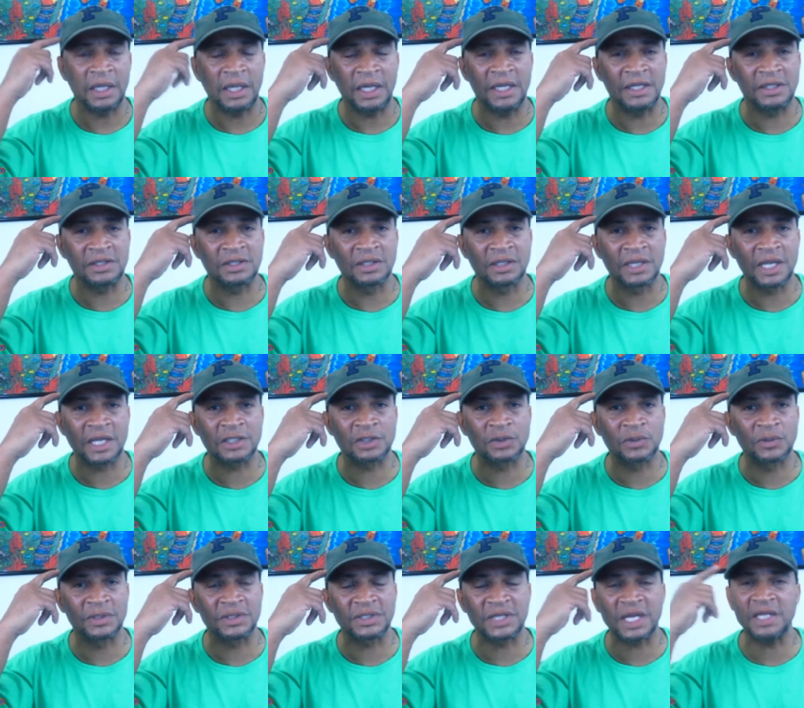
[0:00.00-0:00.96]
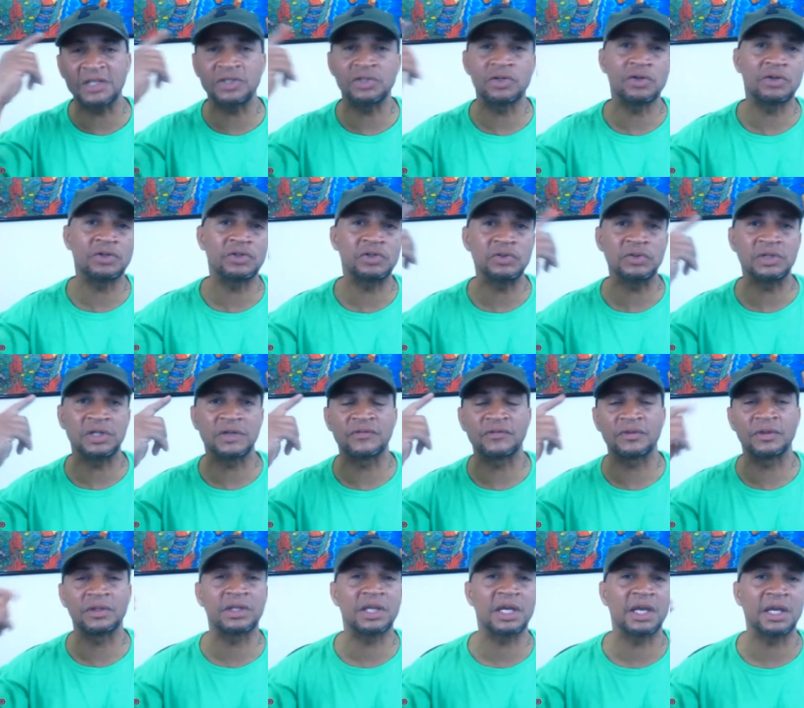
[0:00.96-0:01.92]
intellectualization are two
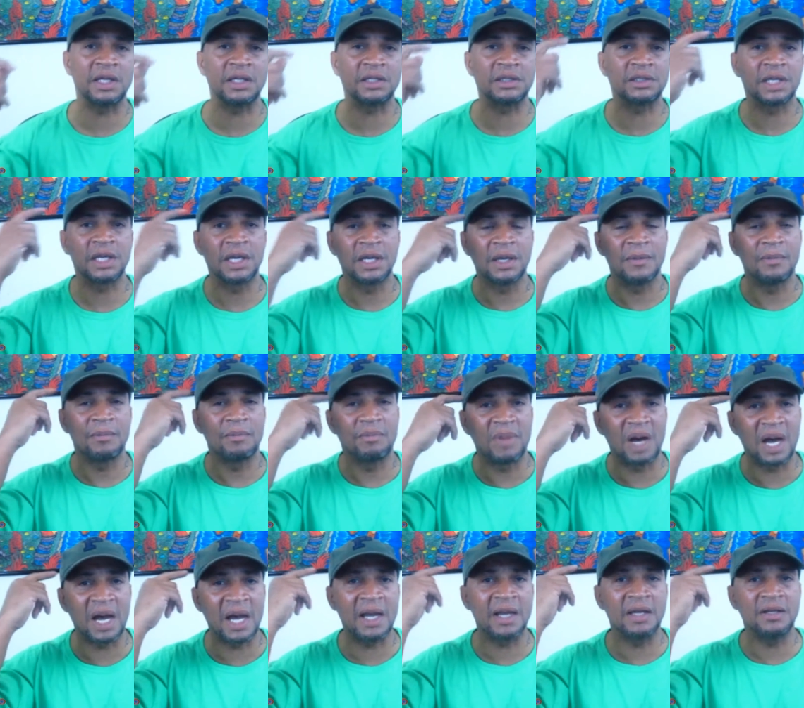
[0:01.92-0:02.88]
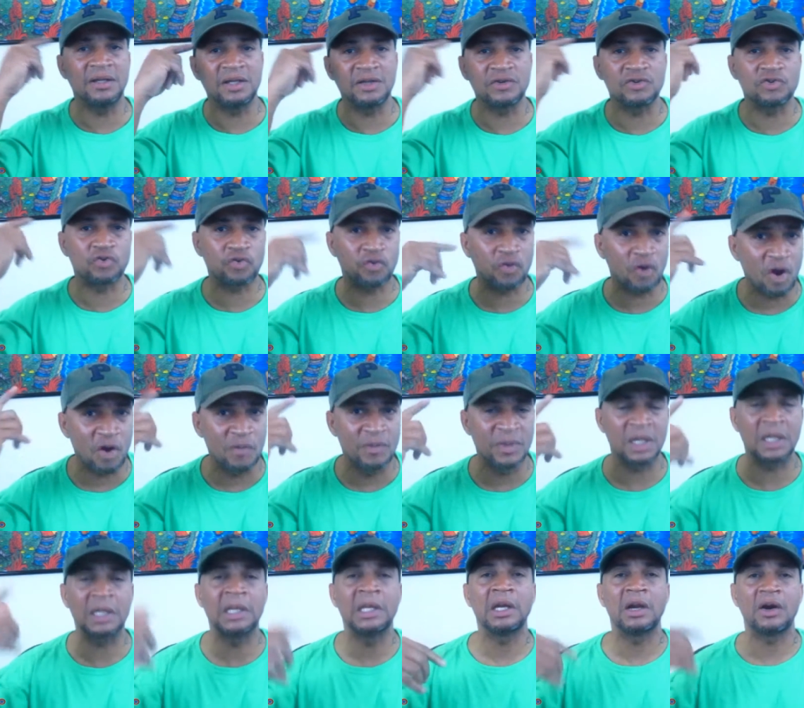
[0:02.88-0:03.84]
different things. Mind and
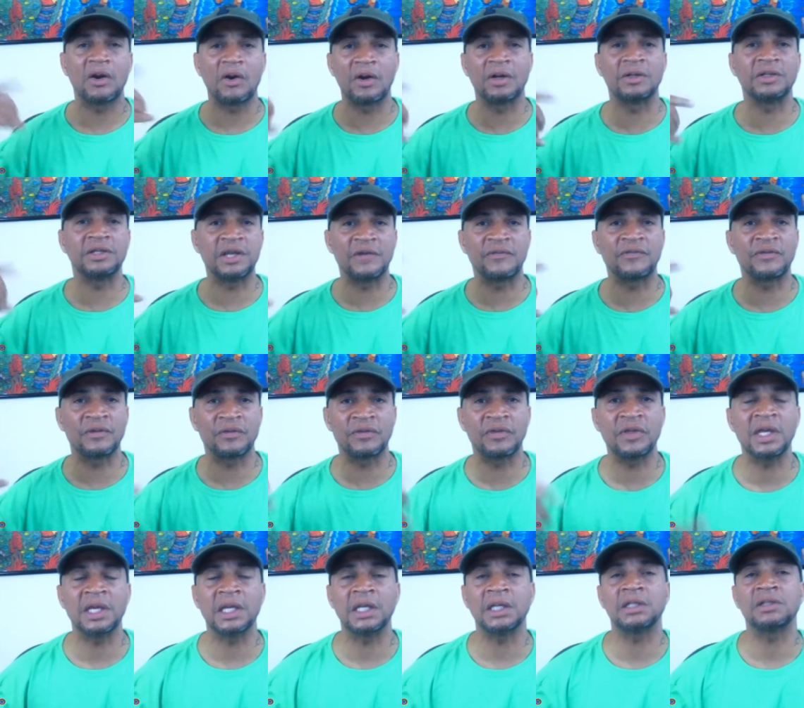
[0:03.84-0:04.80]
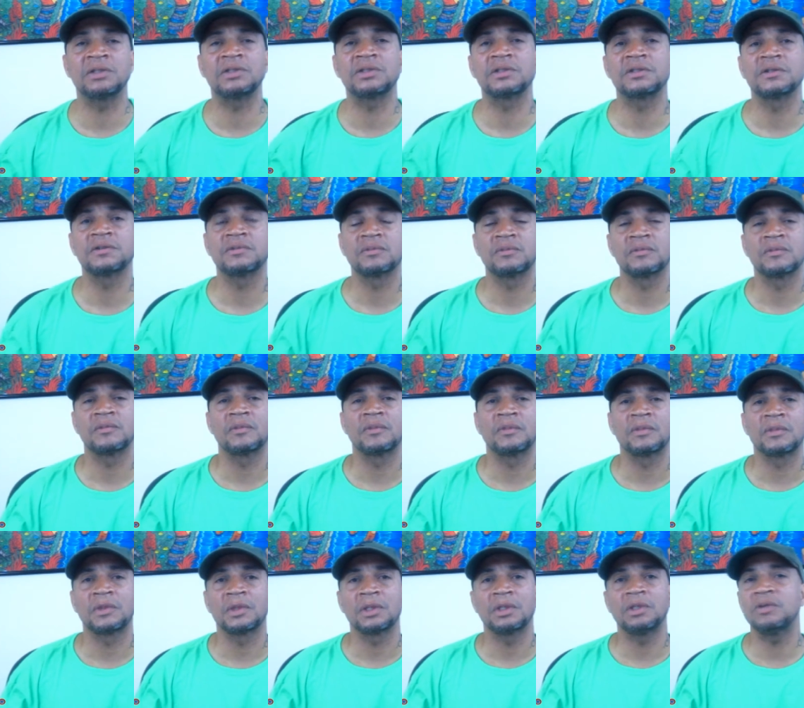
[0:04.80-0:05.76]
trauma are different things.
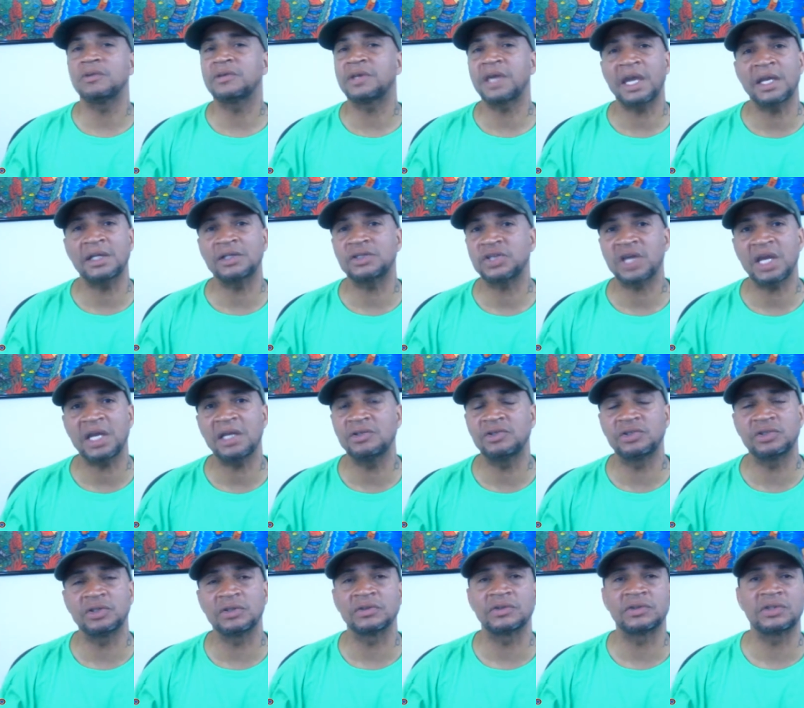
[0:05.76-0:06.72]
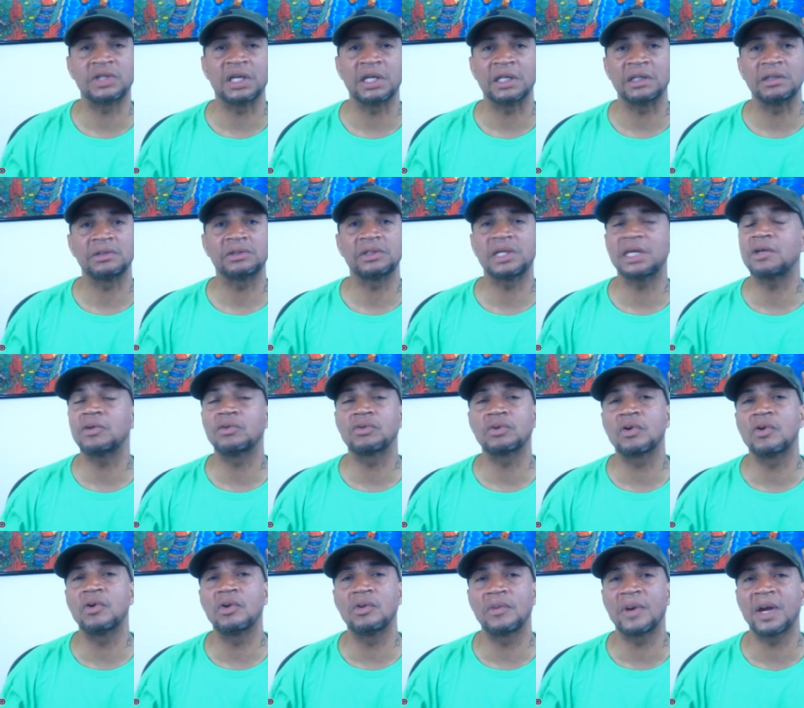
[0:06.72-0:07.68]
You can't change those things. They don't
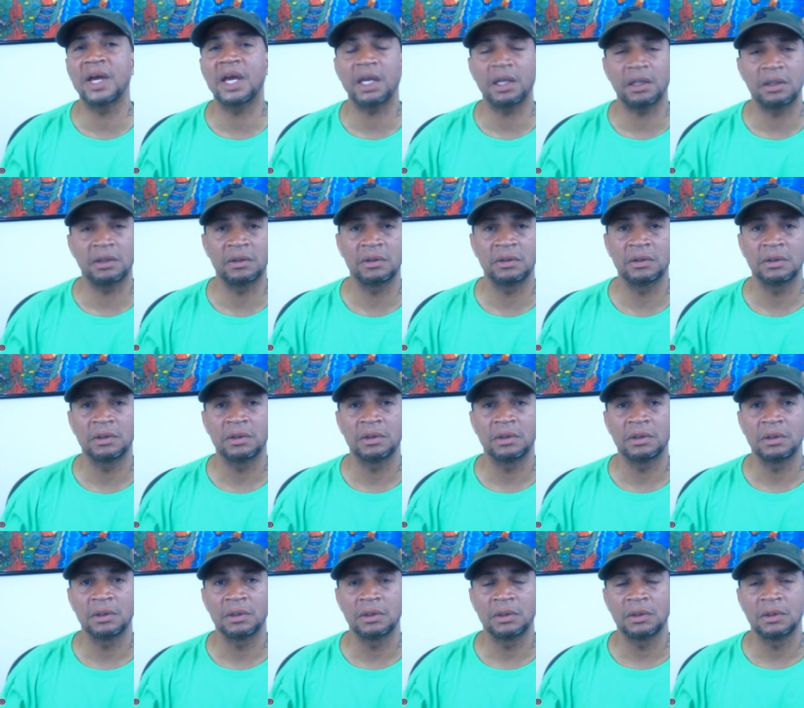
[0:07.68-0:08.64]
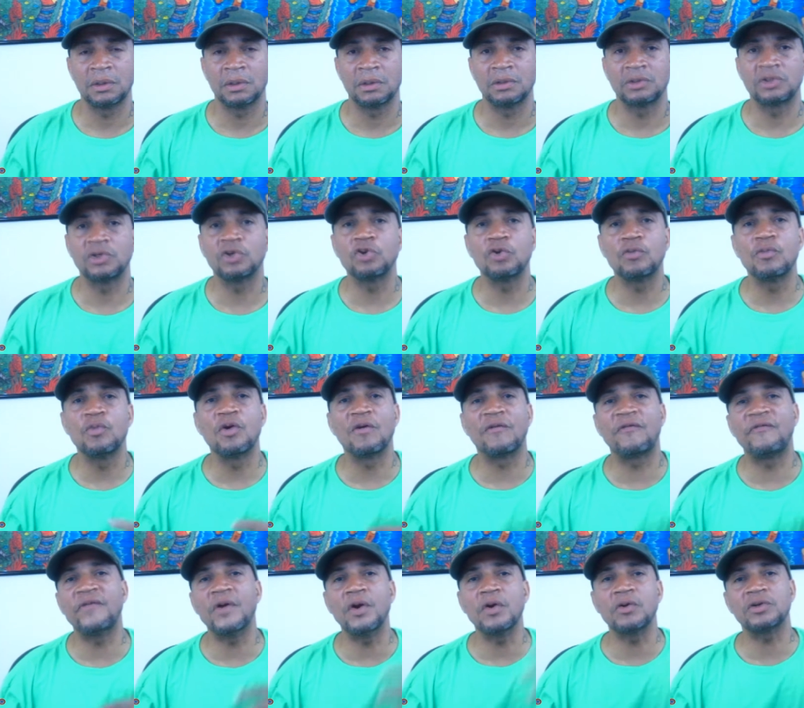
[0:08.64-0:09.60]
go away. So the
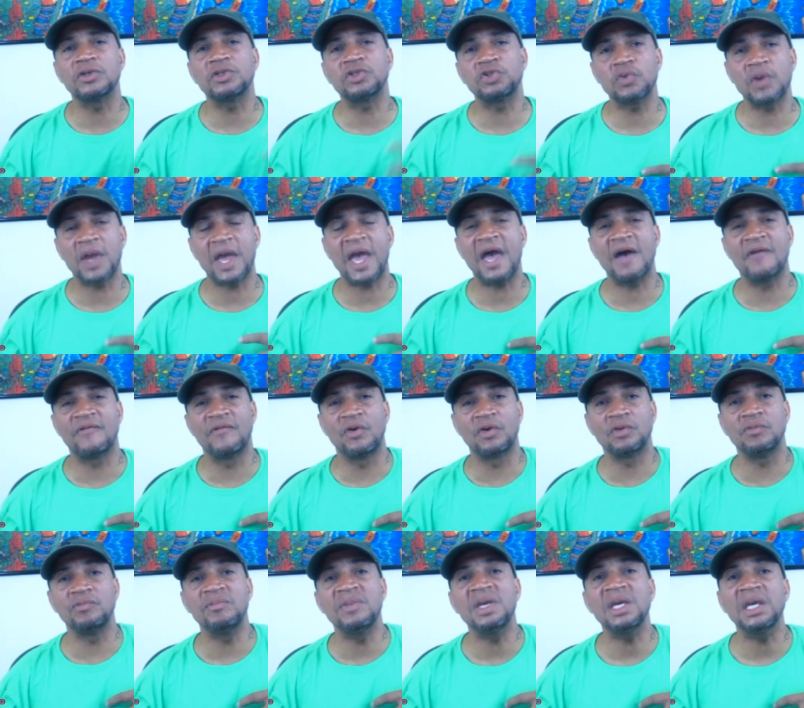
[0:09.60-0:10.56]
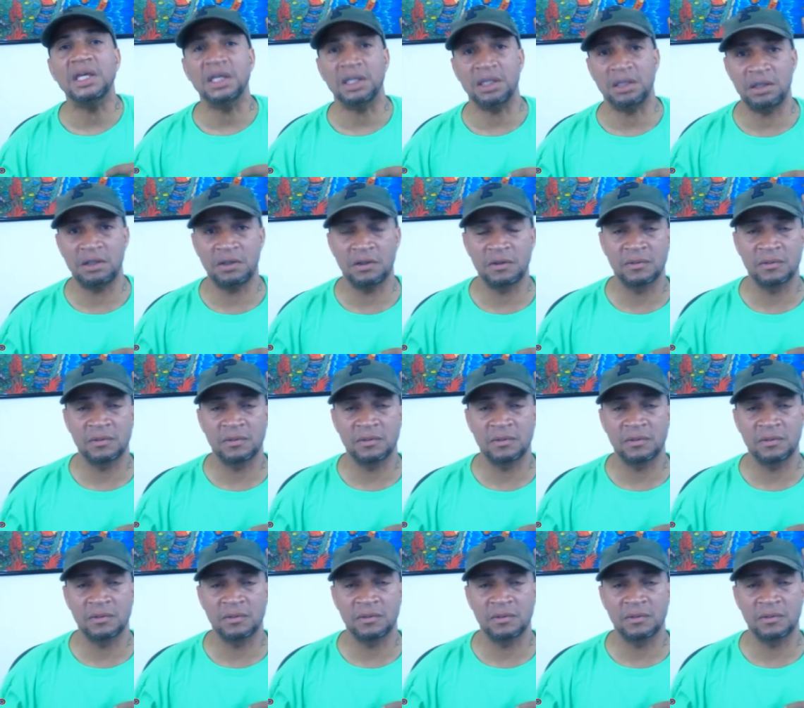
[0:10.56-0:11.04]
more focus you have on me,